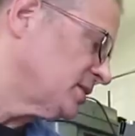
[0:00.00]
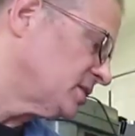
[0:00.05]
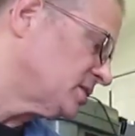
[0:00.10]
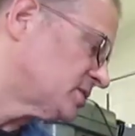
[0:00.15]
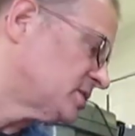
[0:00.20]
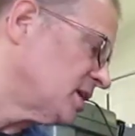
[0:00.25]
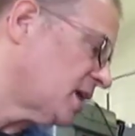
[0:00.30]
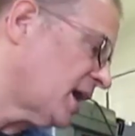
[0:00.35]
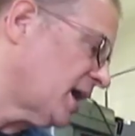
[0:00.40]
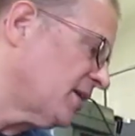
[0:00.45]

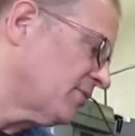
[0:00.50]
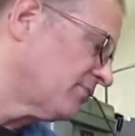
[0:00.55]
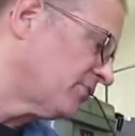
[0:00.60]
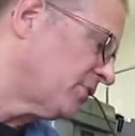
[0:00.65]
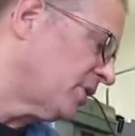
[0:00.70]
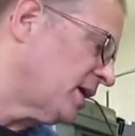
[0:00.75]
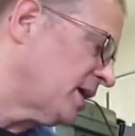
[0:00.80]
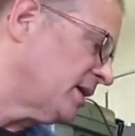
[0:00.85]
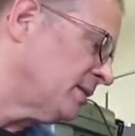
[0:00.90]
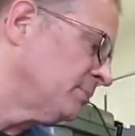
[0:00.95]
this
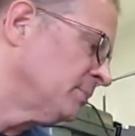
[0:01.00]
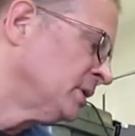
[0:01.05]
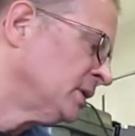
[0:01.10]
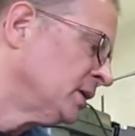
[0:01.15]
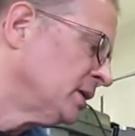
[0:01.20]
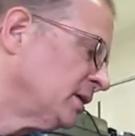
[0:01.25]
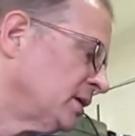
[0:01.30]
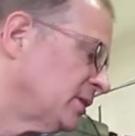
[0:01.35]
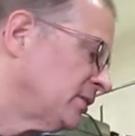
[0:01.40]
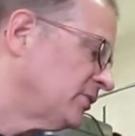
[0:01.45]
diaphragm,
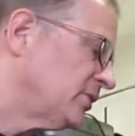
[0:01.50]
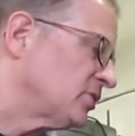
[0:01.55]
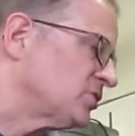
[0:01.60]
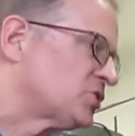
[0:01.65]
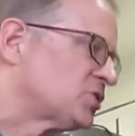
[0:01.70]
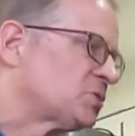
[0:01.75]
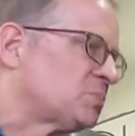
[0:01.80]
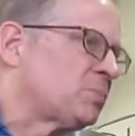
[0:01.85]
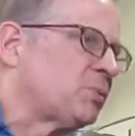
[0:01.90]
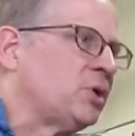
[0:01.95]
there's
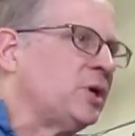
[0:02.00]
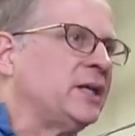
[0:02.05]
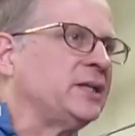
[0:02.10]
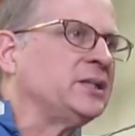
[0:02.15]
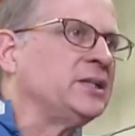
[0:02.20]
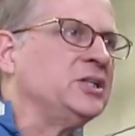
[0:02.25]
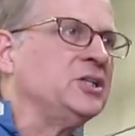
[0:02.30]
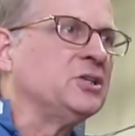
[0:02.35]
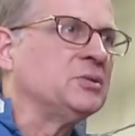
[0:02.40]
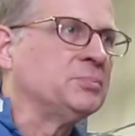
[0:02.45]
a spring
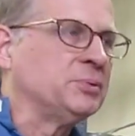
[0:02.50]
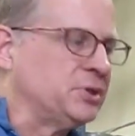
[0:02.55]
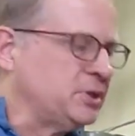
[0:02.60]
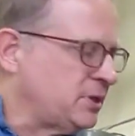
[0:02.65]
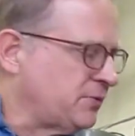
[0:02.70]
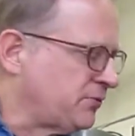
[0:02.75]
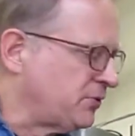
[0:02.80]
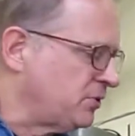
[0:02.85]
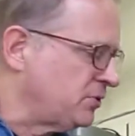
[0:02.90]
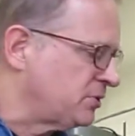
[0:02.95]
that you can put
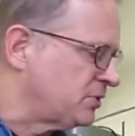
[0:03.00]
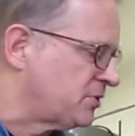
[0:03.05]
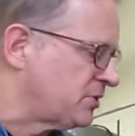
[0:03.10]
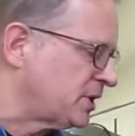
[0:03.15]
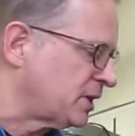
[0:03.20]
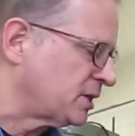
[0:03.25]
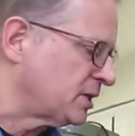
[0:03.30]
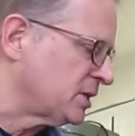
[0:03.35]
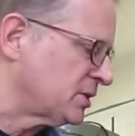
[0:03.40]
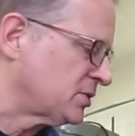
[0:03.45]
different
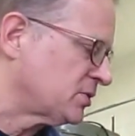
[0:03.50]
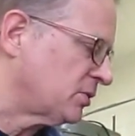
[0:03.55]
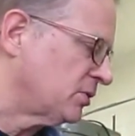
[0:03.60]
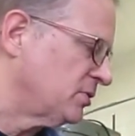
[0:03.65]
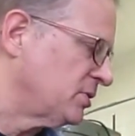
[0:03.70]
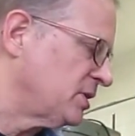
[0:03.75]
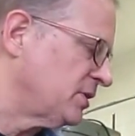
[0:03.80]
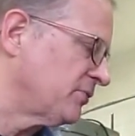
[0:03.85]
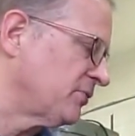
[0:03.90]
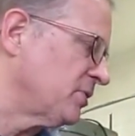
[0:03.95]
thickness
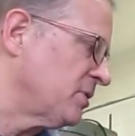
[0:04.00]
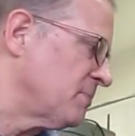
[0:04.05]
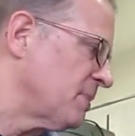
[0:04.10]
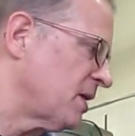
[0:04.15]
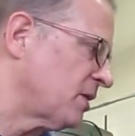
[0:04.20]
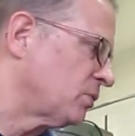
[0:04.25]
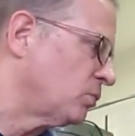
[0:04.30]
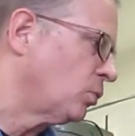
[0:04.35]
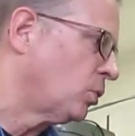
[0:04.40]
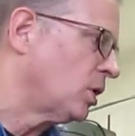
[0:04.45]
or different
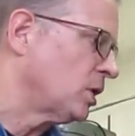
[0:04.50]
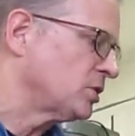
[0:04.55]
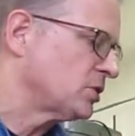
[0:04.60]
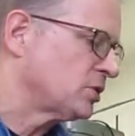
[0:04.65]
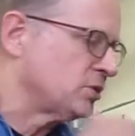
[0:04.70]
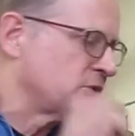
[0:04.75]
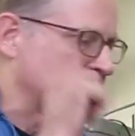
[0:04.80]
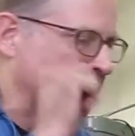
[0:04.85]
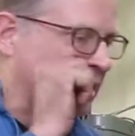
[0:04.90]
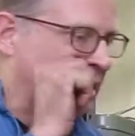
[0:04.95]
amount of
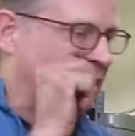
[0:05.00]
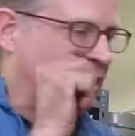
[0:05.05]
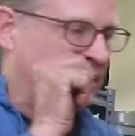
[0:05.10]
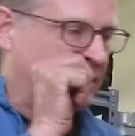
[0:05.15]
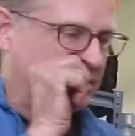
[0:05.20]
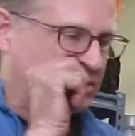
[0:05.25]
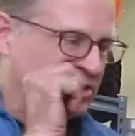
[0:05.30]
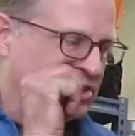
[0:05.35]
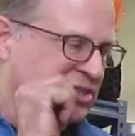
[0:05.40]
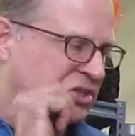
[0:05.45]
washers on,
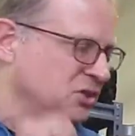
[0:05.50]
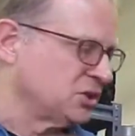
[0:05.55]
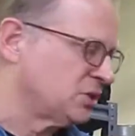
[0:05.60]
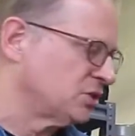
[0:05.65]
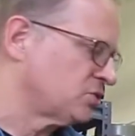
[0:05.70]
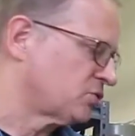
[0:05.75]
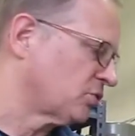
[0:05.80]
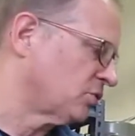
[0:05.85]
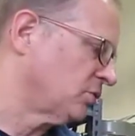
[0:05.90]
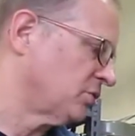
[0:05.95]
so you can
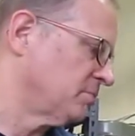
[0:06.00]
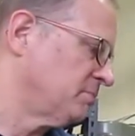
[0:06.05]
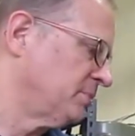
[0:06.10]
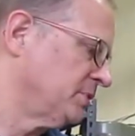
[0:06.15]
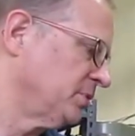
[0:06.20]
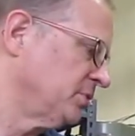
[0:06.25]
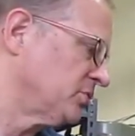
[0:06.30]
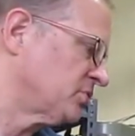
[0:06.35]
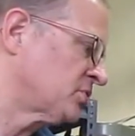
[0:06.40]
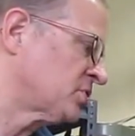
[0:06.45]
control the
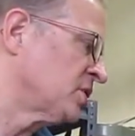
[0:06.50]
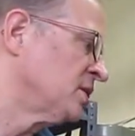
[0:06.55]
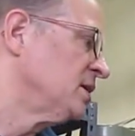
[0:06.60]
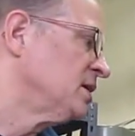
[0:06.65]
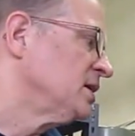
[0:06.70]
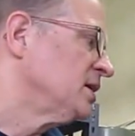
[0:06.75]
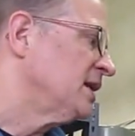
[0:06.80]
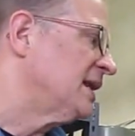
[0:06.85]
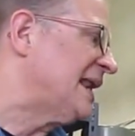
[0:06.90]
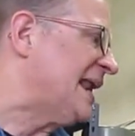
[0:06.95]
boost.
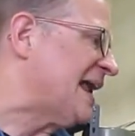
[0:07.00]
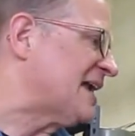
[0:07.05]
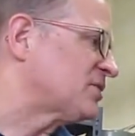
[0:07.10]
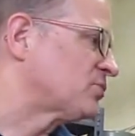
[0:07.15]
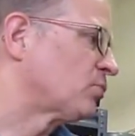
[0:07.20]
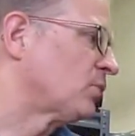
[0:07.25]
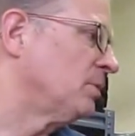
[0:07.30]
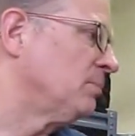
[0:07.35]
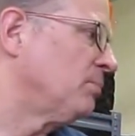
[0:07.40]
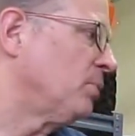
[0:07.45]
And as
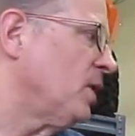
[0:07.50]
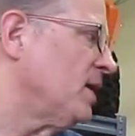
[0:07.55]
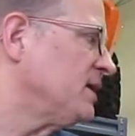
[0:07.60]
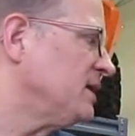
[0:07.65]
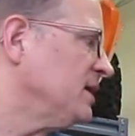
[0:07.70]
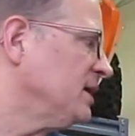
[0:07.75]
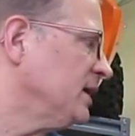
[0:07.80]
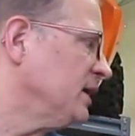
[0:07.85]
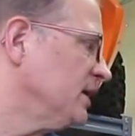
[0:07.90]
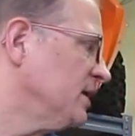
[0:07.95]
we're
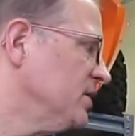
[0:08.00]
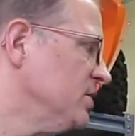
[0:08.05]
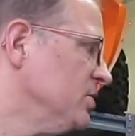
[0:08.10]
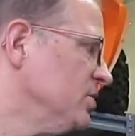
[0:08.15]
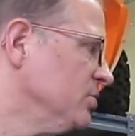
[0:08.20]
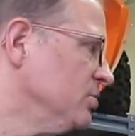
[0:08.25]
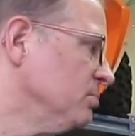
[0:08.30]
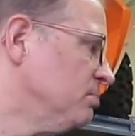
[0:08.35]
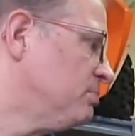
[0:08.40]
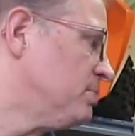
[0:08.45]
breaking in a
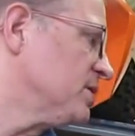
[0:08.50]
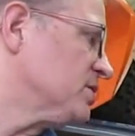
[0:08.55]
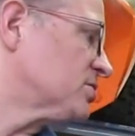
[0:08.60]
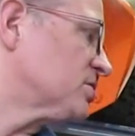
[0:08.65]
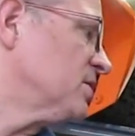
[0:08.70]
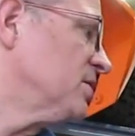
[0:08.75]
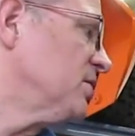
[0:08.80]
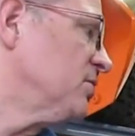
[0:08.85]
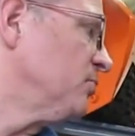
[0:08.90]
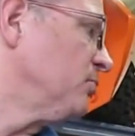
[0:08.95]
new
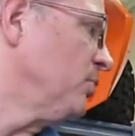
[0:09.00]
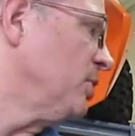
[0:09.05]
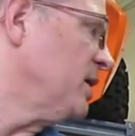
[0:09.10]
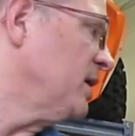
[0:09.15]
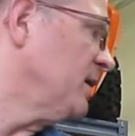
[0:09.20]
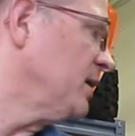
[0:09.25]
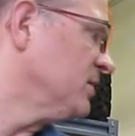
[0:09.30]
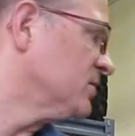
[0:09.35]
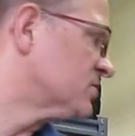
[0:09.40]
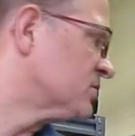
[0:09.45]
piston and
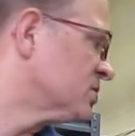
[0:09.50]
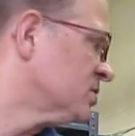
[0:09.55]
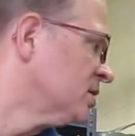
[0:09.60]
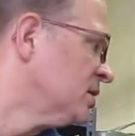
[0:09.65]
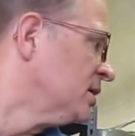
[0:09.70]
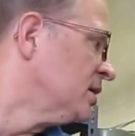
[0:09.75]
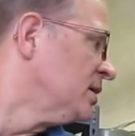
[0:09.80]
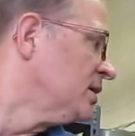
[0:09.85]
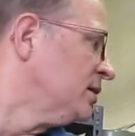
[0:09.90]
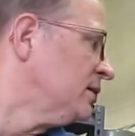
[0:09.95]
rings,
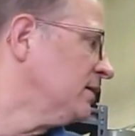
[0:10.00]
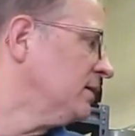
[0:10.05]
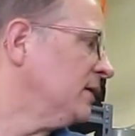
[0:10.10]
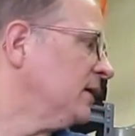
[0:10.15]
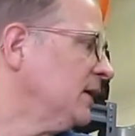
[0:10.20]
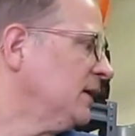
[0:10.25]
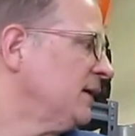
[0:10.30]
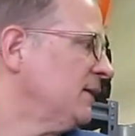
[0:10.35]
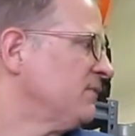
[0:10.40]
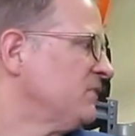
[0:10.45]

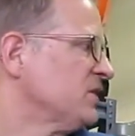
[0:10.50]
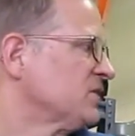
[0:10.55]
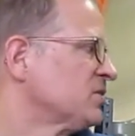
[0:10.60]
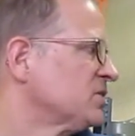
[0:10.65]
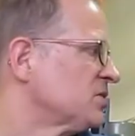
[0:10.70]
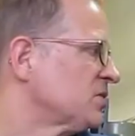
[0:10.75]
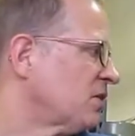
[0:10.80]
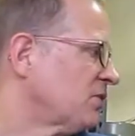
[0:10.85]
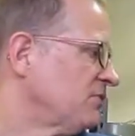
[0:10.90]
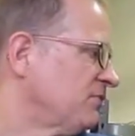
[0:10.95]
this
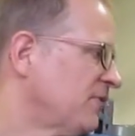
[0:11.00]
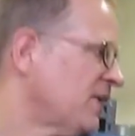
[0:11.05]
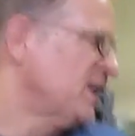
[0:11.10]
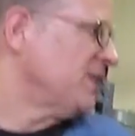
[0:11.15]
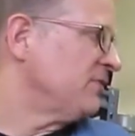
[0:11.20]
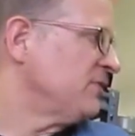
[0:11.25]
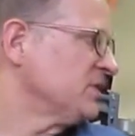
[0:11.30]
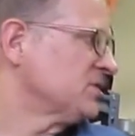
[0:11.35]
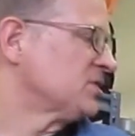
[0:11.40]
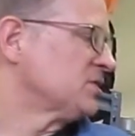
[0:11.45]
is our
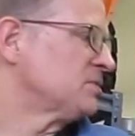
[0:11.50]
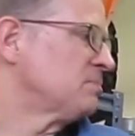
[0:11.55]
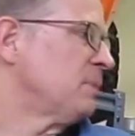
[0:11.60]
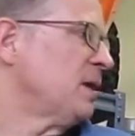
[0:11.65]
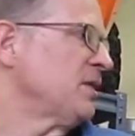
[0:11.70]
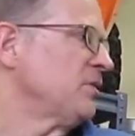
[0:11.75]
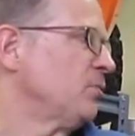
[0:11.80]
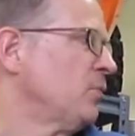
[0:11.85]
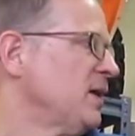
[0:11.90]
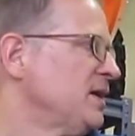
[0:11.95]

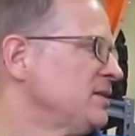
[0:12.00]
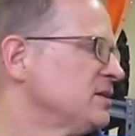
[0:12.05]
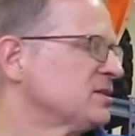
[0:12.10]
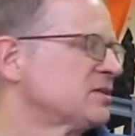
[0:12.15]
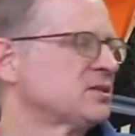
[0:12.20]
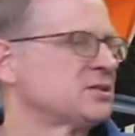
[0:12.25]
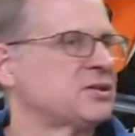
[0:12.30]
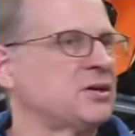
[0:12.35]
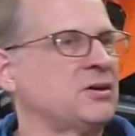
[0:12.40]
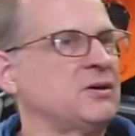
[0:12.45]

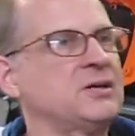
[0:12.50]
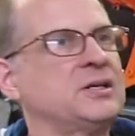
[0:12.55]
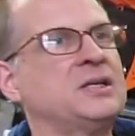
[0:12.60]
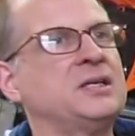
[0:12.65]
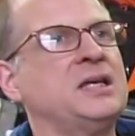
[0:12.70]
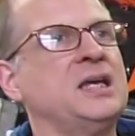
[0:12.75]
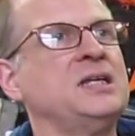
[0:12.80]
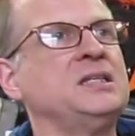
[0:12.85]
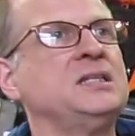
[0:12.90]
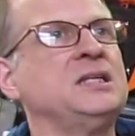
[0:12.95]

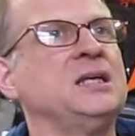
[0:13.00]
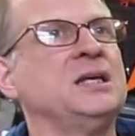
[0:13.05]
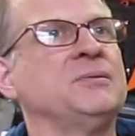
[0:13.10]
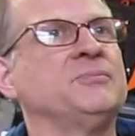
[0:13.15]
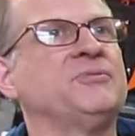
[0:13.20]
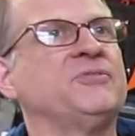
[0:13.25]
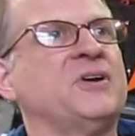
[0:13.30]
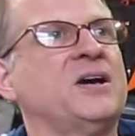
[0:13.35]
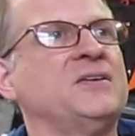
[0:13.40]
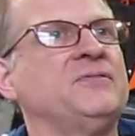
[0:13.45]
KTM
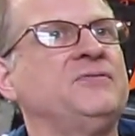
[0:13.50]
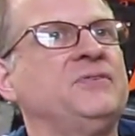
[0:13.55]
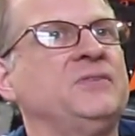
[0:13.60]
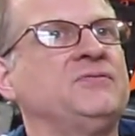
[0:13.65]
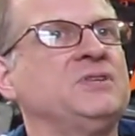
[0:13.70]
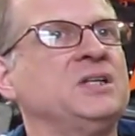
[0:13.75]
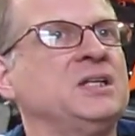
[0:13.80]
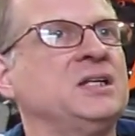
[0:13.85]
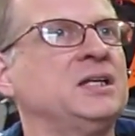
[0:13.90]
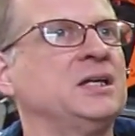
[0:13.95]

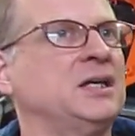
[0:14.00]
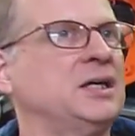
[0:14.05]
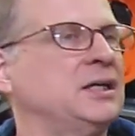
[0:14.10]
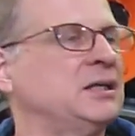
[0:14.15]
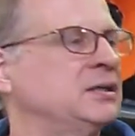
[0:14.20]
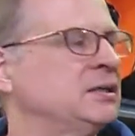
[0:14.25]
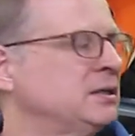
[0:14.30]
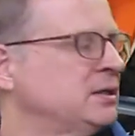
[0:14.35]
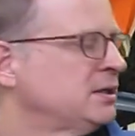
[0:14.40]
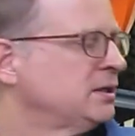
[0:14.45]
550 kit,
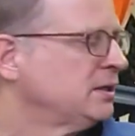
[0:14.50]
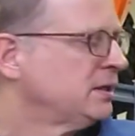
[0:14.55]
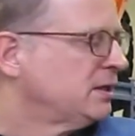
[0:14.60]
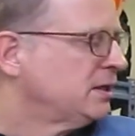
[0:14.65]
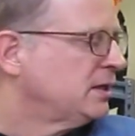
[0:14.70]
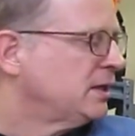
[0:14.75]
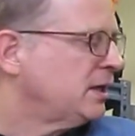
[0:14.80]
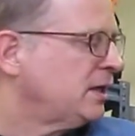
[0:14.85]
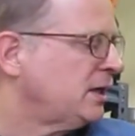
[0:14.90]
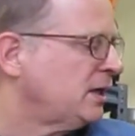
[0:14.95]

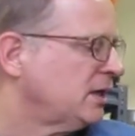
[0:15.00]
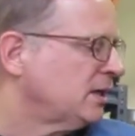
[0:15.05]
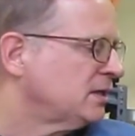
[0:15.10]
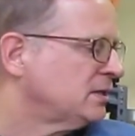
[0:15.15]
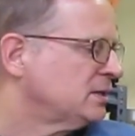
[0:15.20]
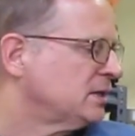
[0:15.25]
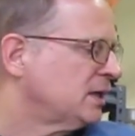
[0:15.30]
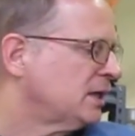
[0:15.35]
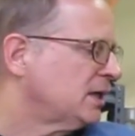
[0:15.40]
and